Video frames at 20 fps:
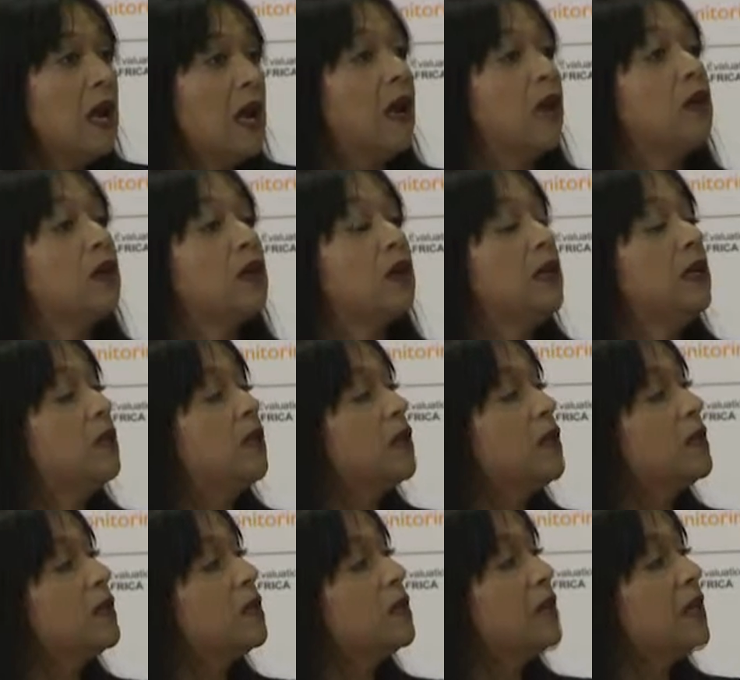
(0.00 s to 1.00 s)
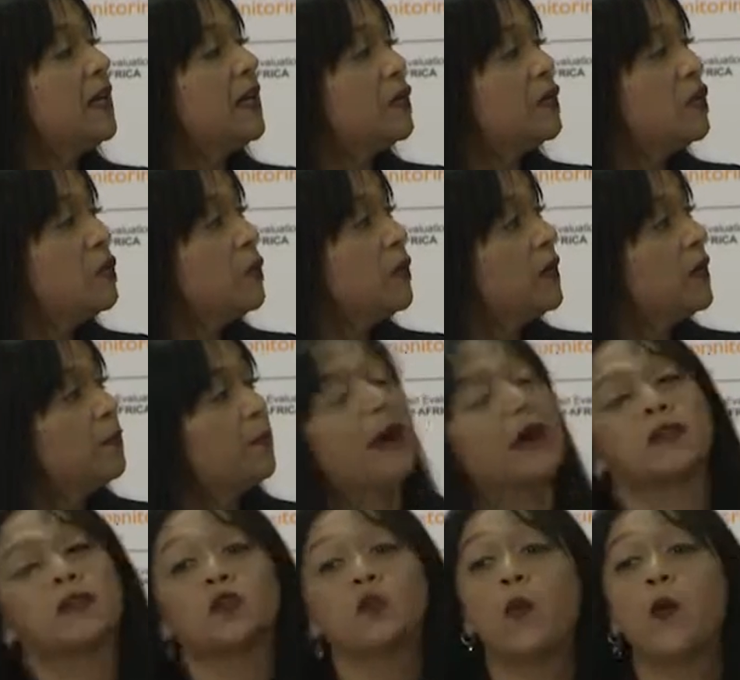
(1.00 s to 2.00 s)
And in consultation with
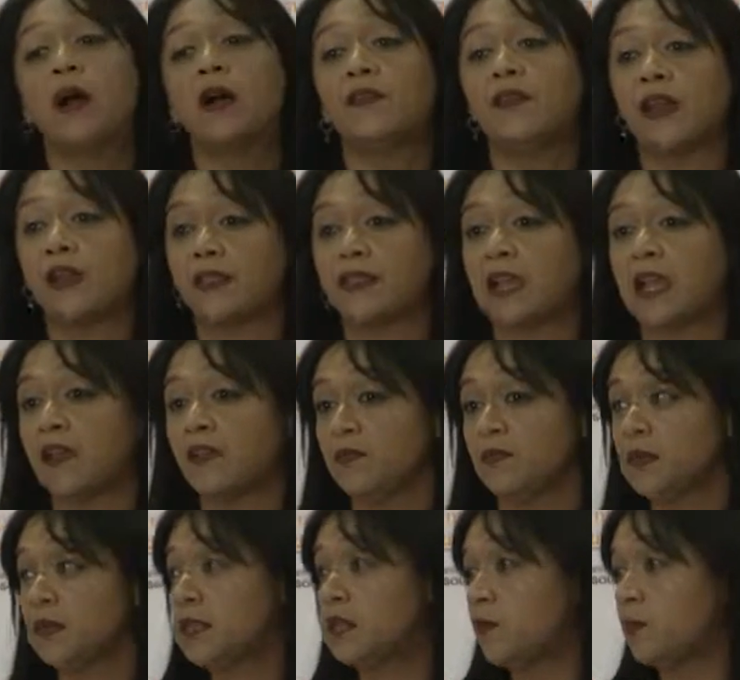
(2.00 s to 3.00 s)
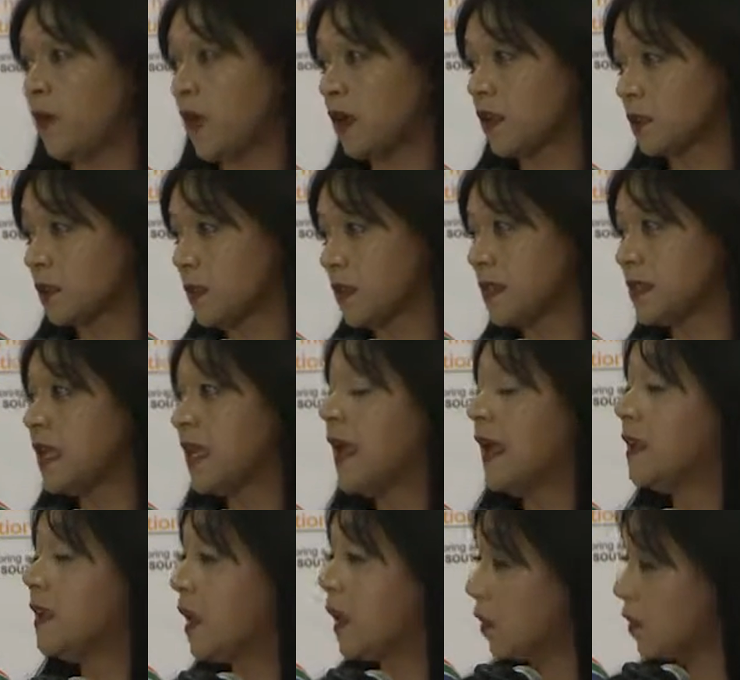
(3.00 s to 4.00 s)
about 12 other government departments,
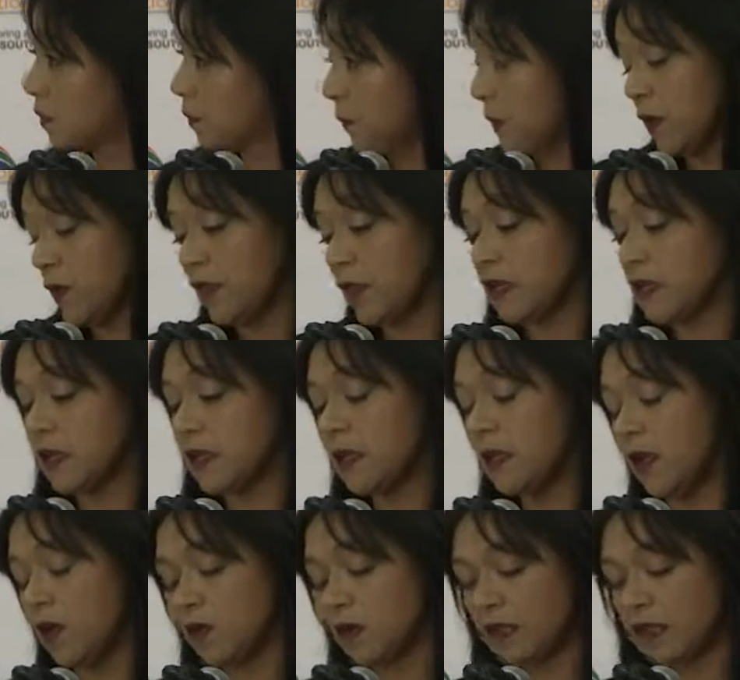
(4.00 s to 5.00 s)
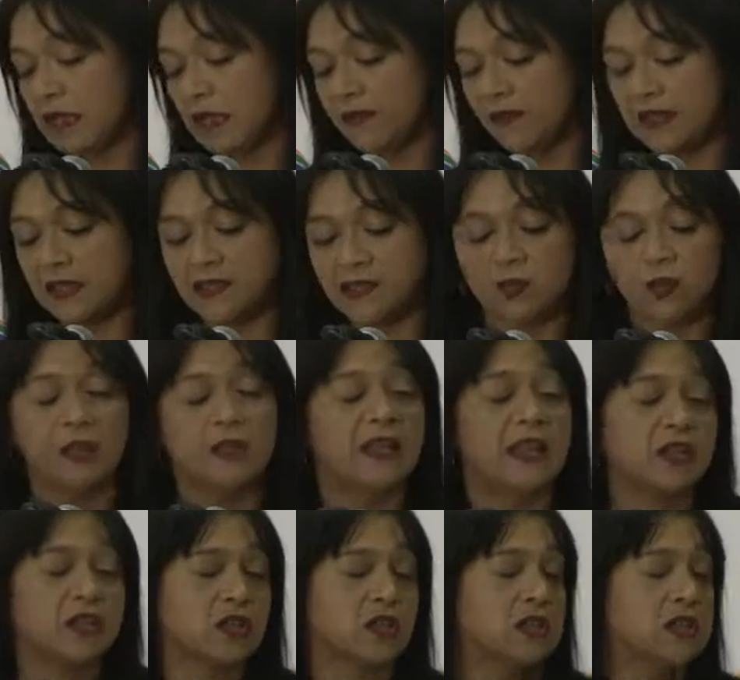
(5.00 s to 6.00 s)
and both at a local level as well,
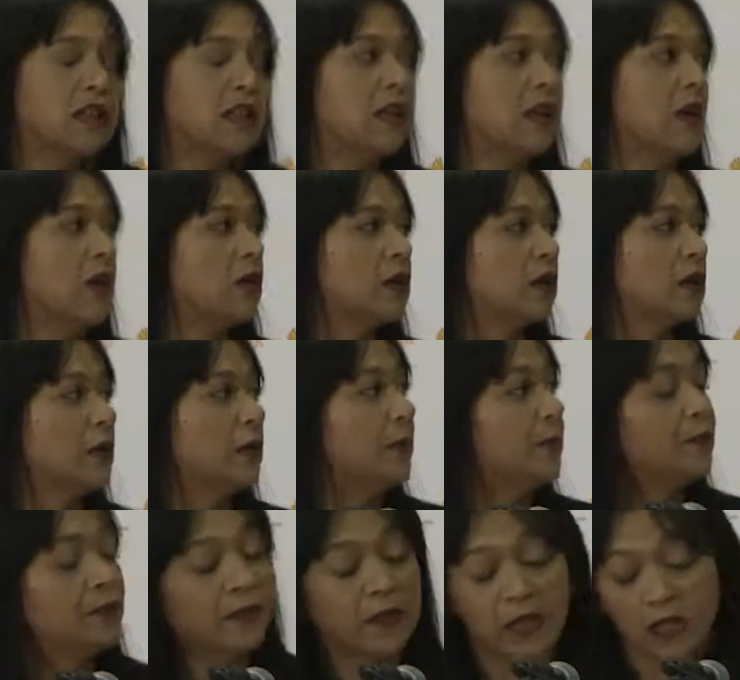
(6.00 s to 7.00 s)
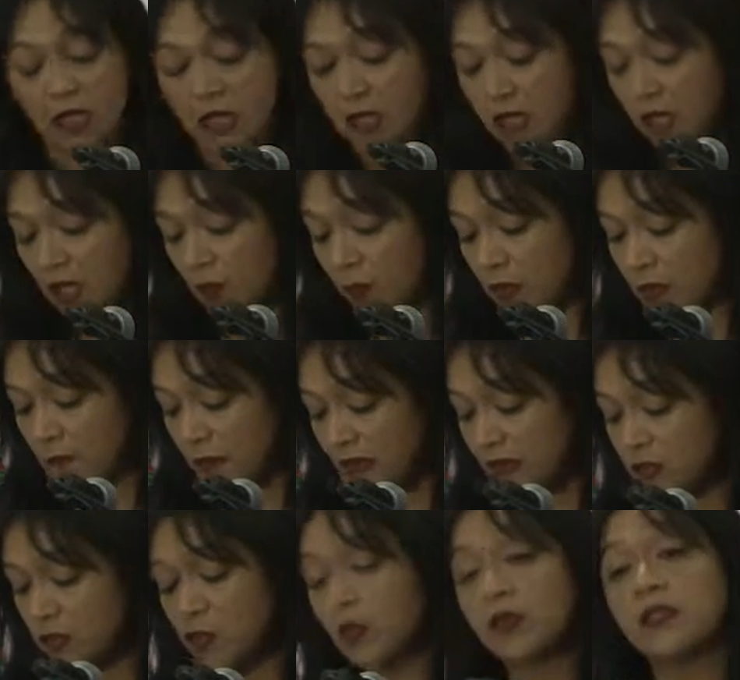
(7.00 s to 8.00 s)
national and local we
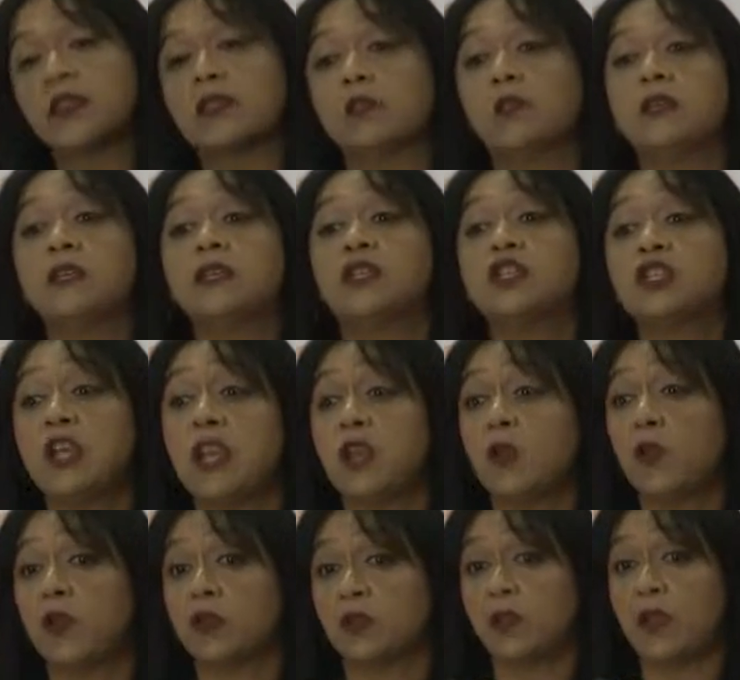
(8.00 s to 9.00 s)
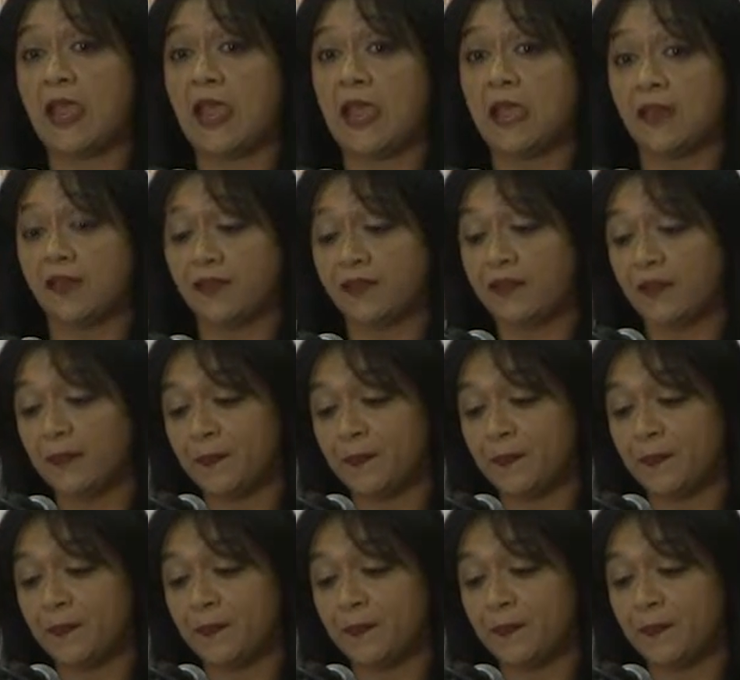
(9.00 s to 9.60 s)
make sure that we share what we have.